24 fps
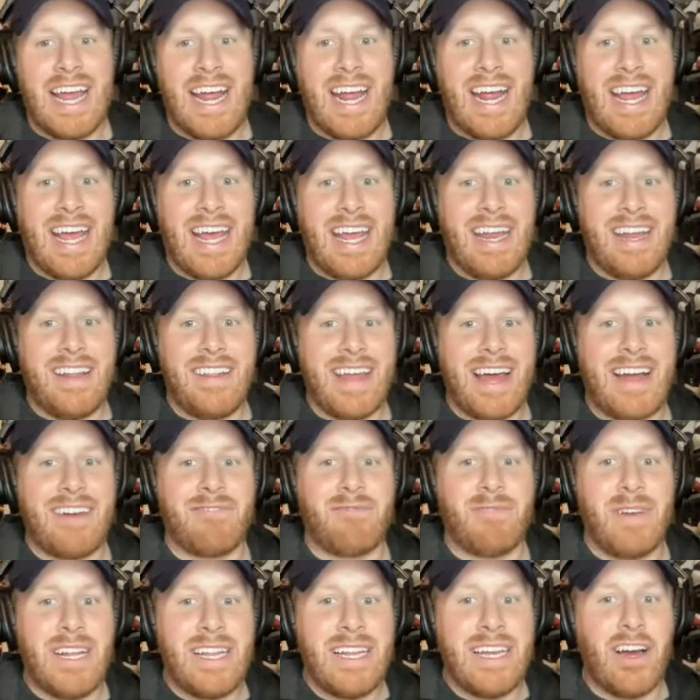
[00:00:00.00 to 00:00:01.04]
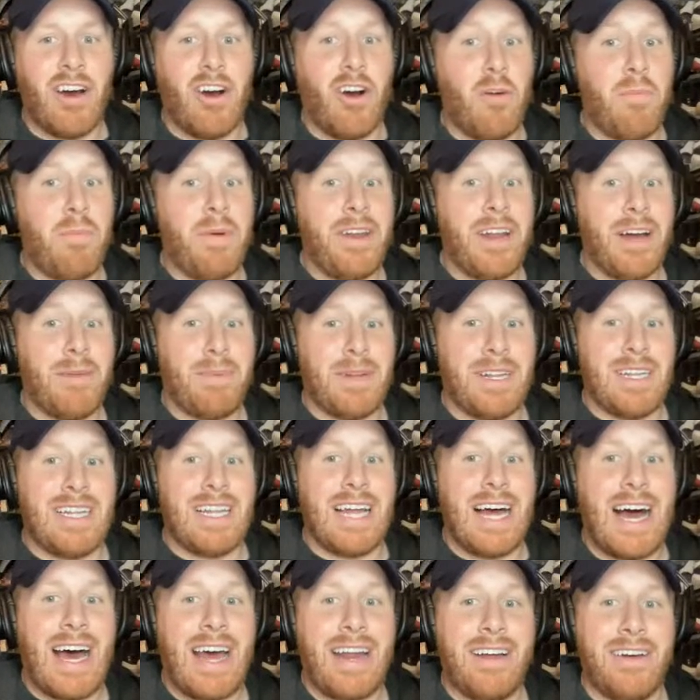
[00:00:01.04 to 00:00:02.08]
and that really opened up a
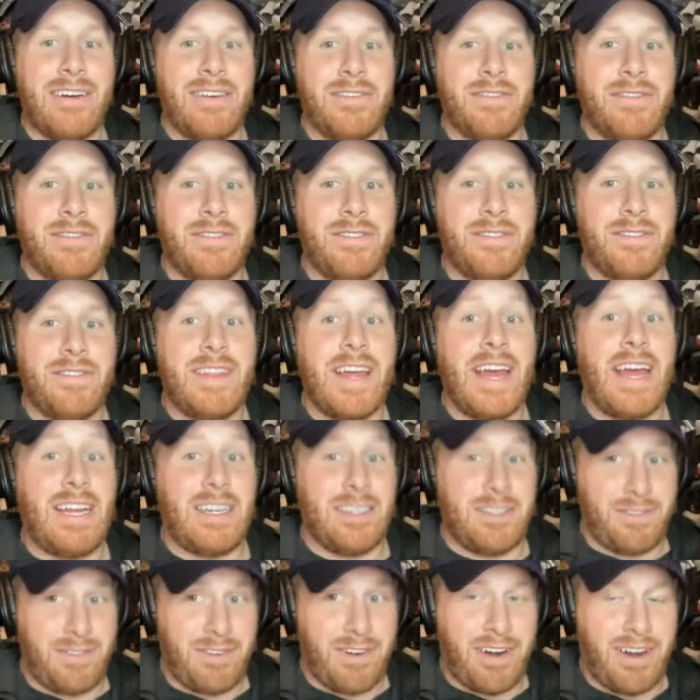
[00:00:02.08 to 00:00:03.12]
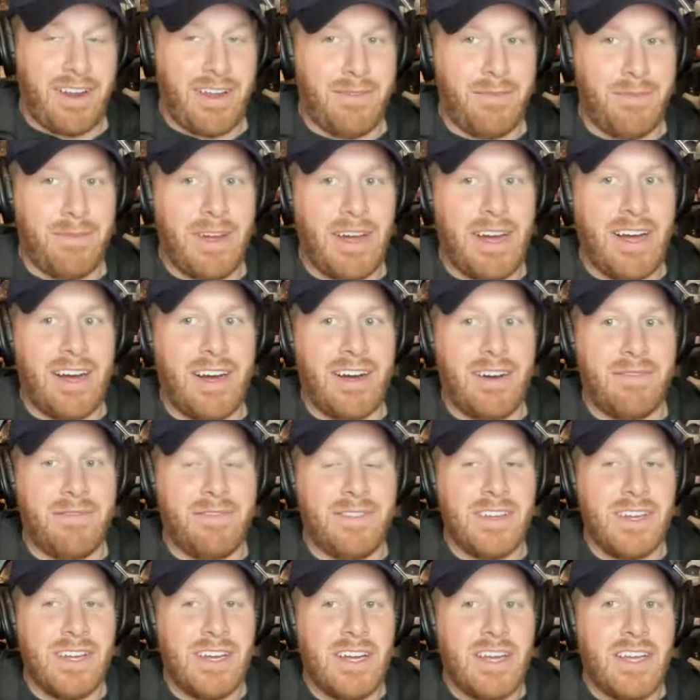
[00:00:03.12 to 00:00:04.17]
lot of things for him.
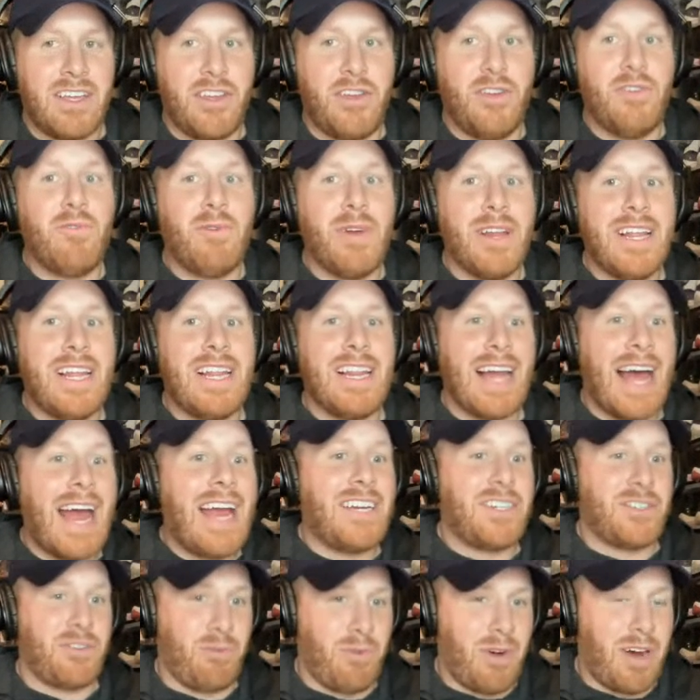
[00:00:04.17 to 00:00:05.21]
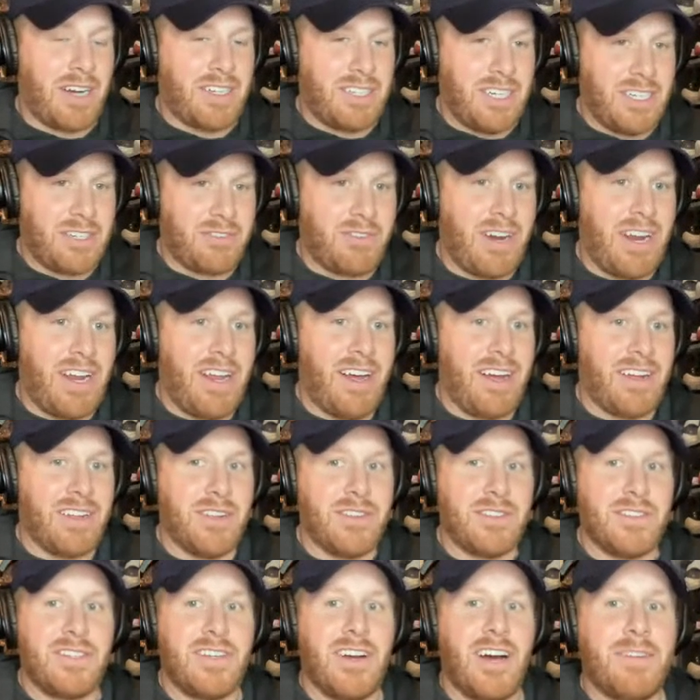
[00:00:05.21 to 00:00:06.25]
You really liked watching Trey Young,
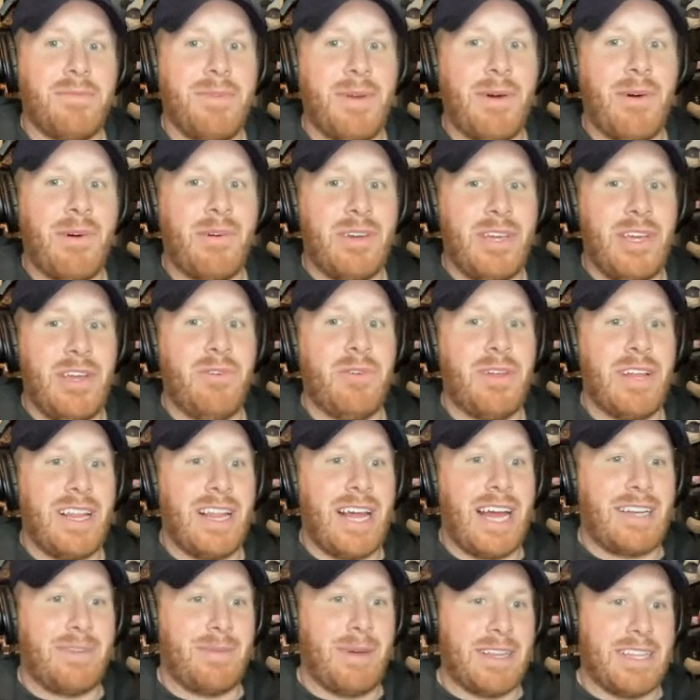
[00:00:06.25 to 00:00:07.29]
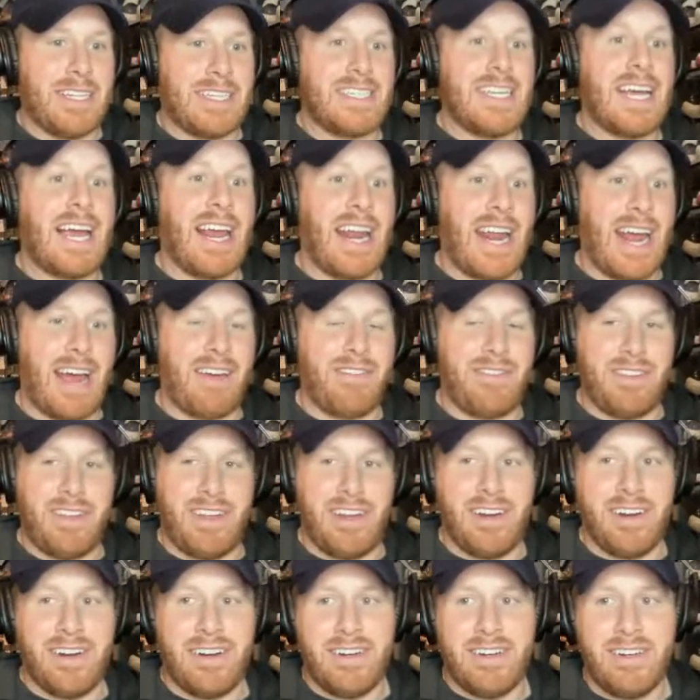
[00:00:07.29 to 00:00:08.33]
though. So talk to me about what you really liked about the second half of
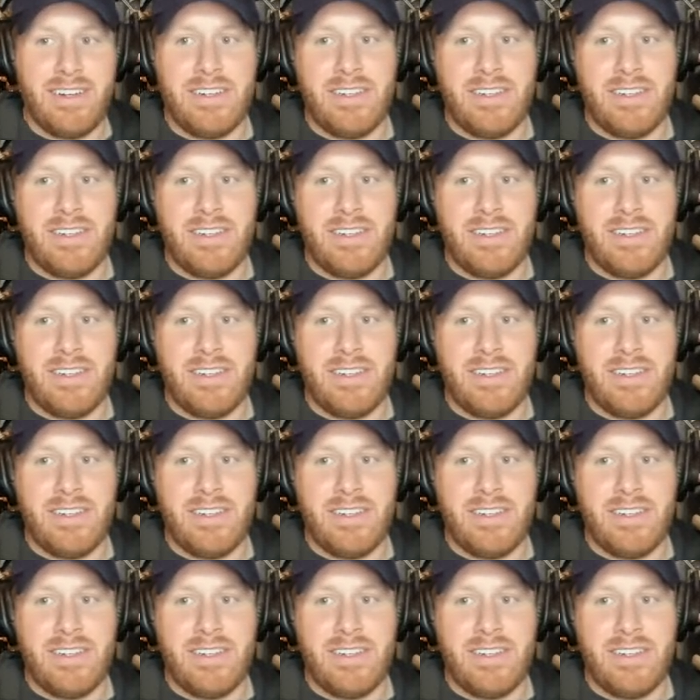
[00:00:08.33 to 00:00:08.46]
the year.